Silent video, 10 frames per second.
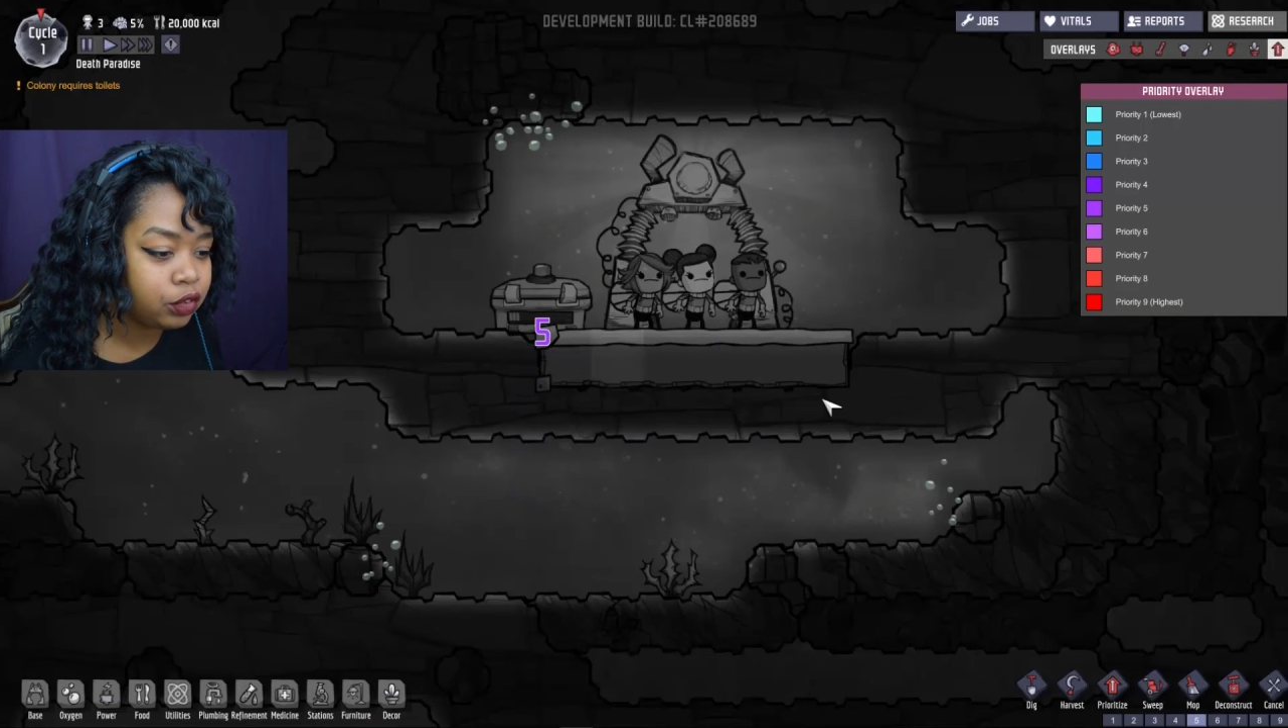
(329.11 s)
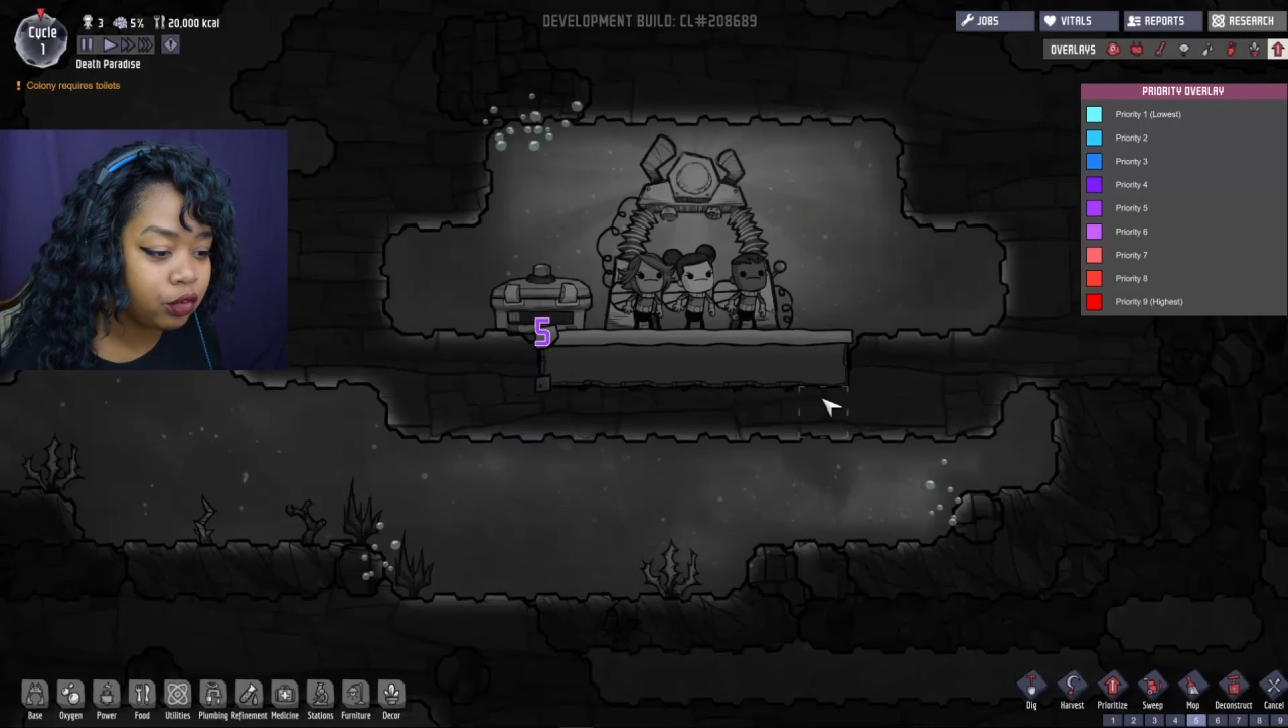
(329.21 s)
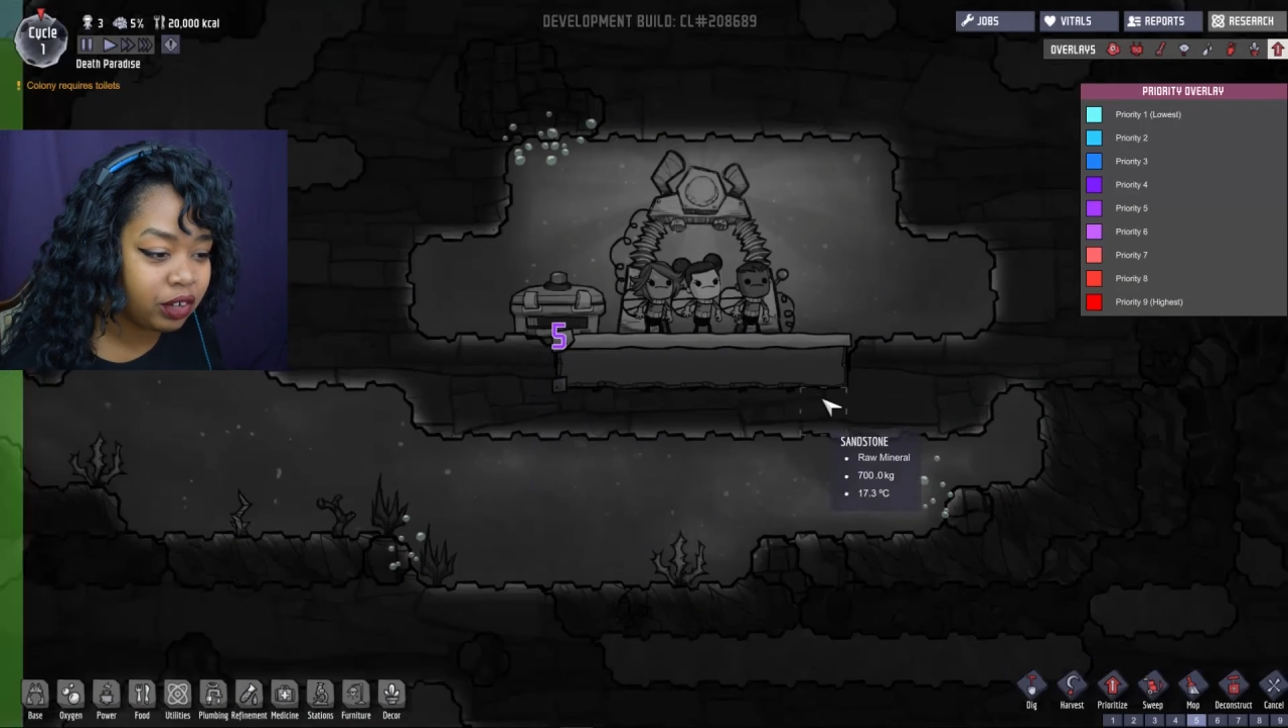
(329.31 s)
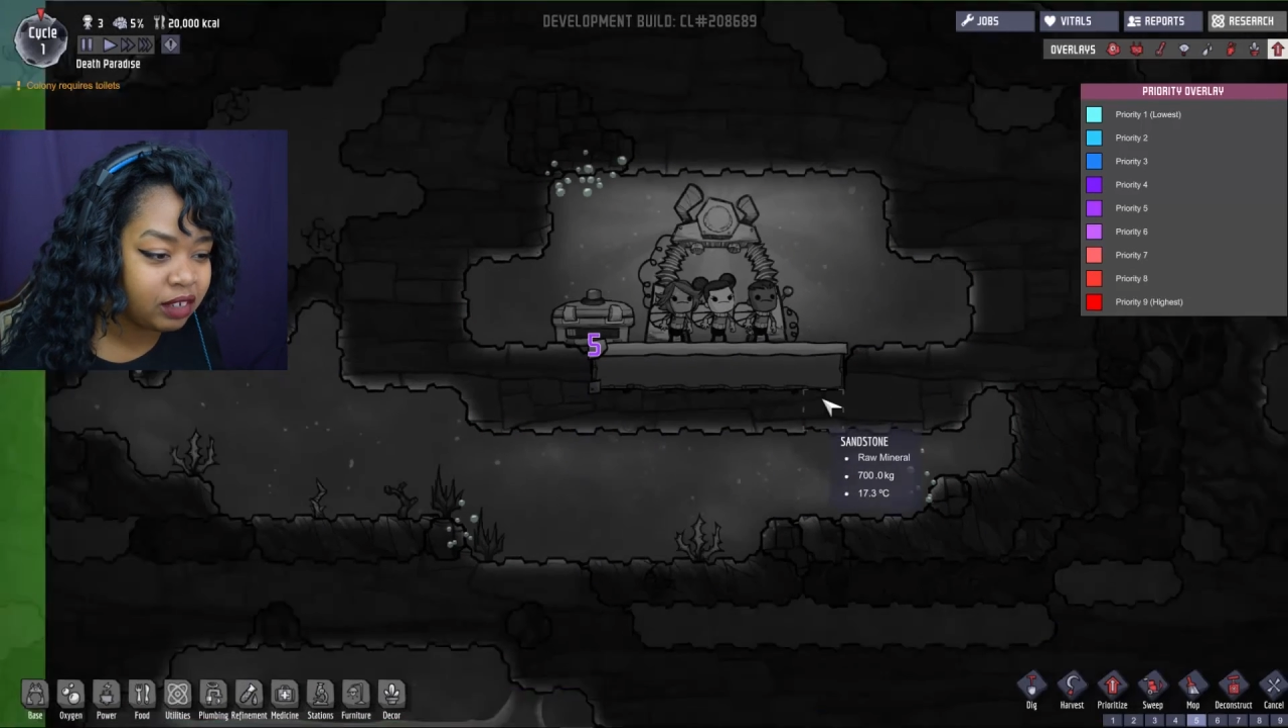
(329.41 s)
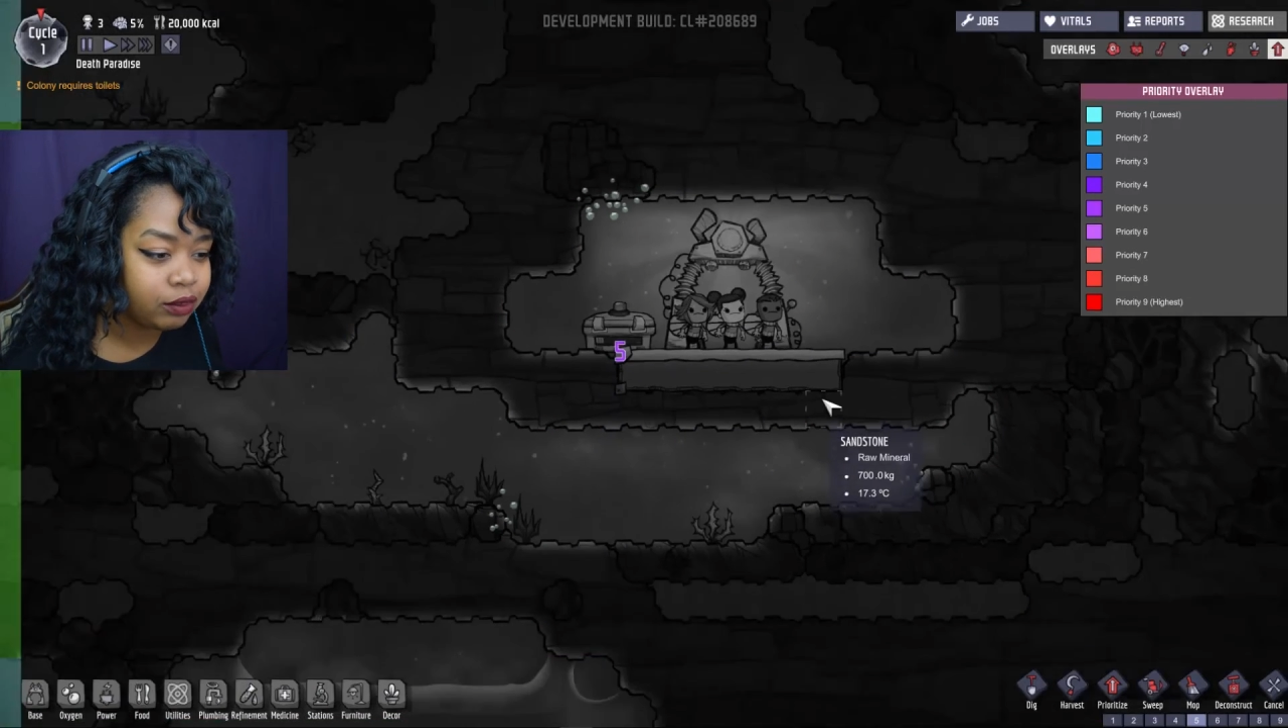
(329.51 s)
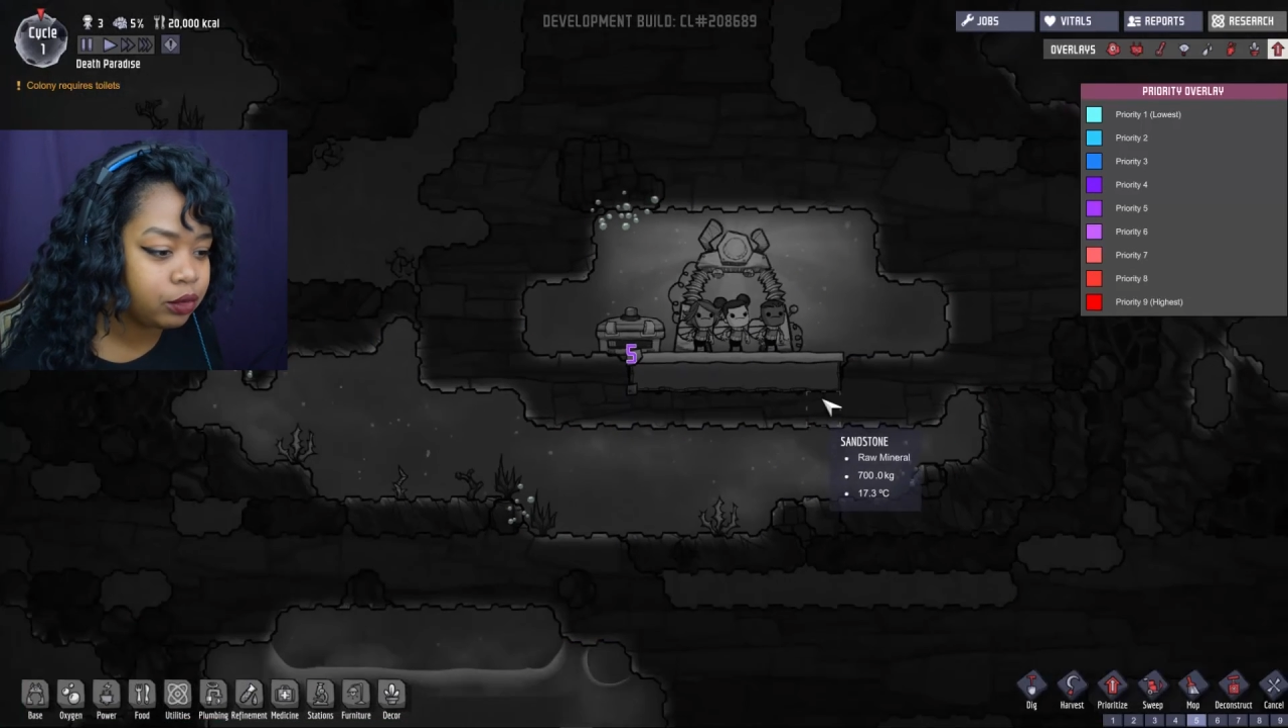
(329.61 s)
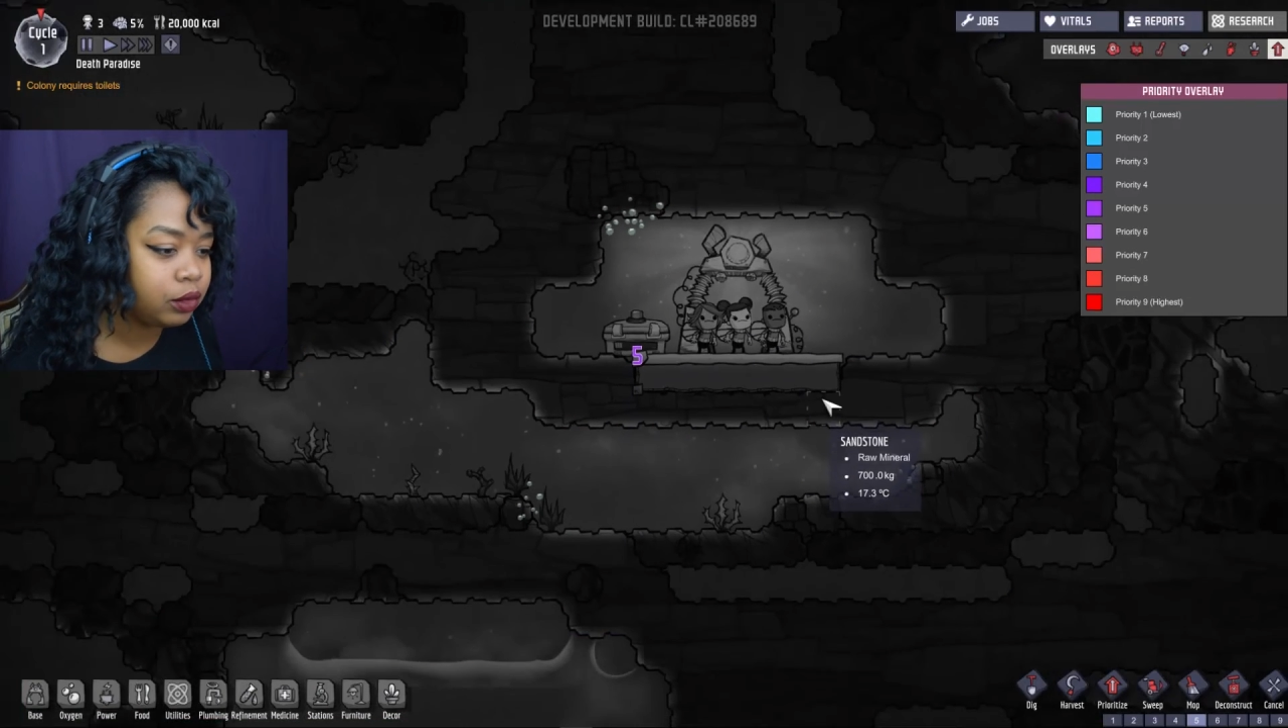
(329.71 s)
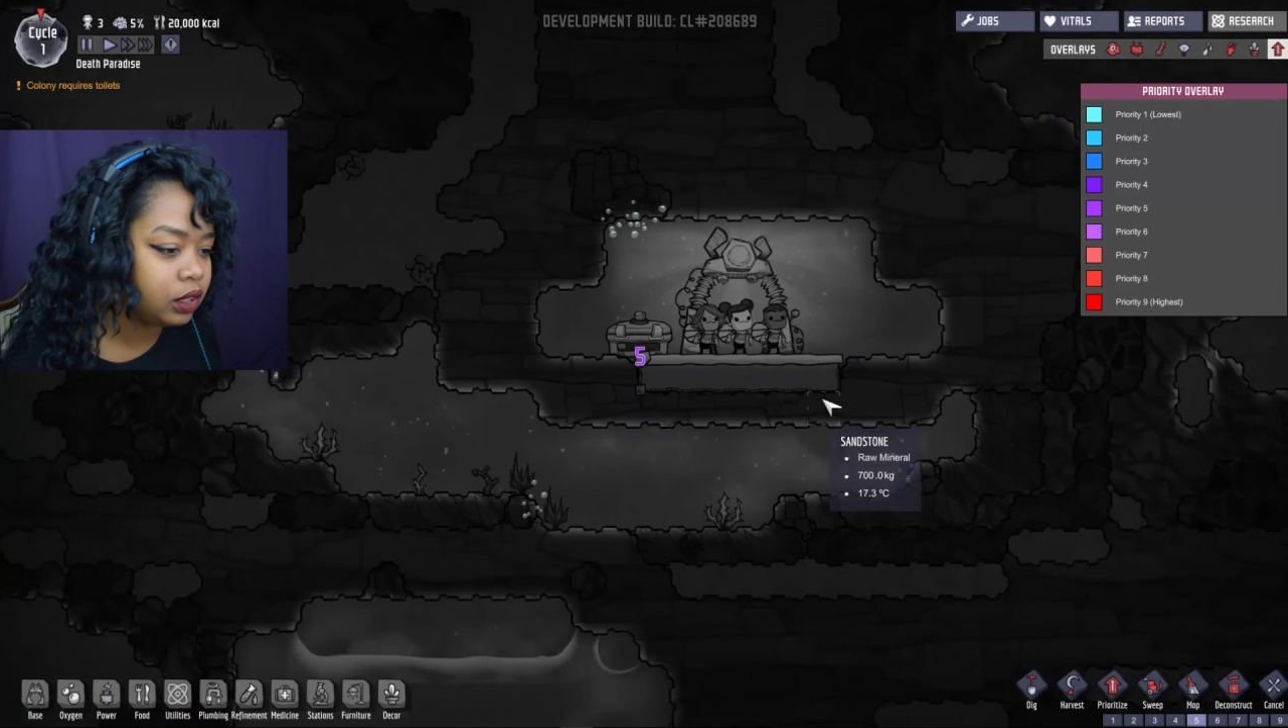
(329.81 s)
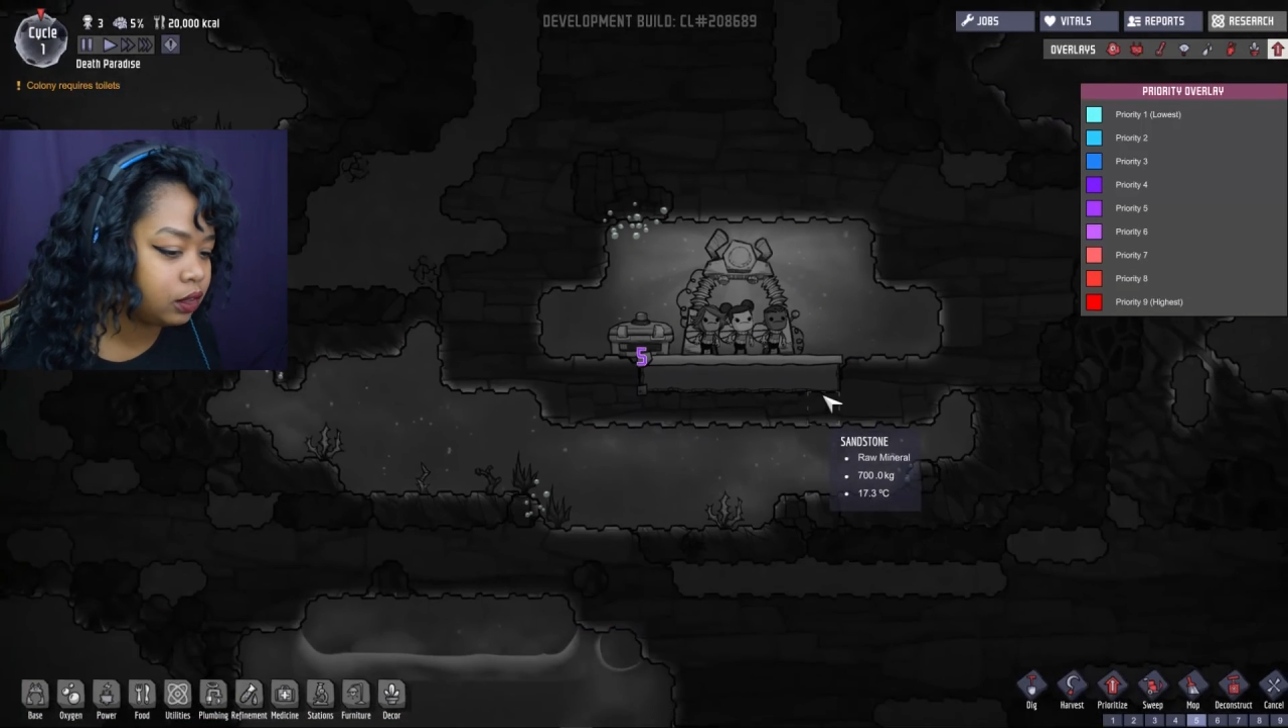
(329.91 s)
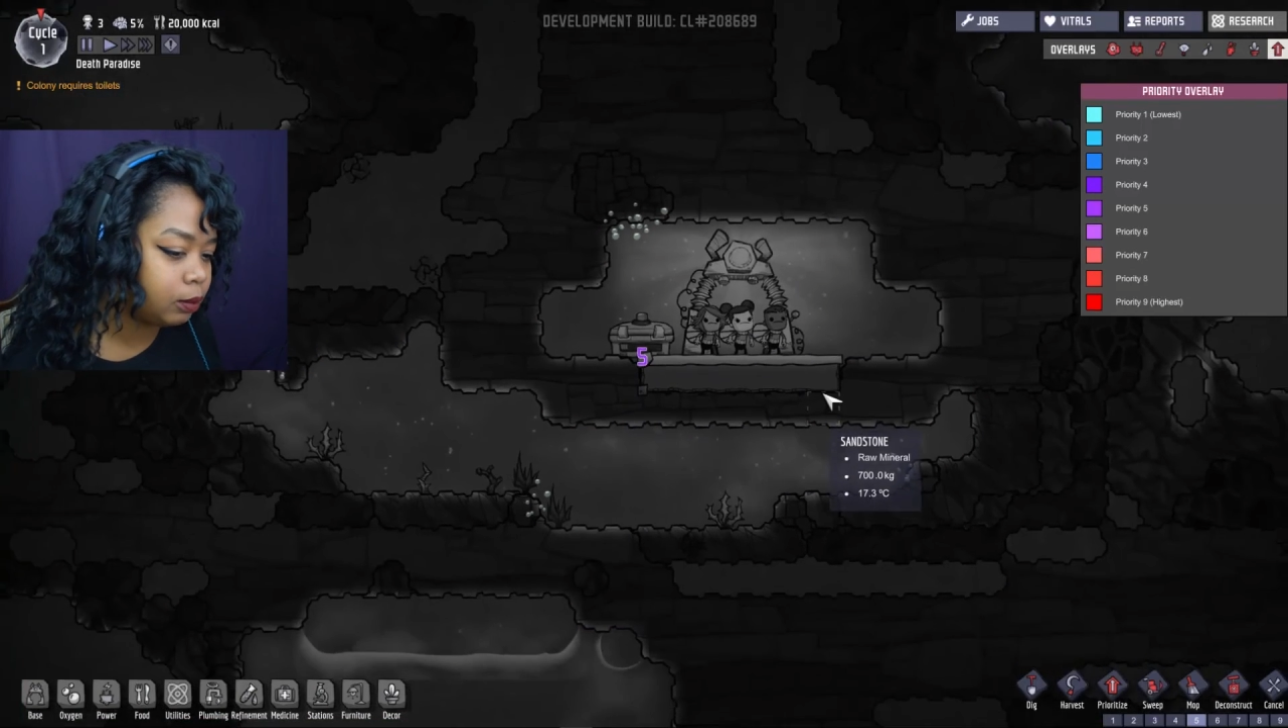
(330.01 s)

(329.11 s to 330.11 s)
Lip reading: storing food is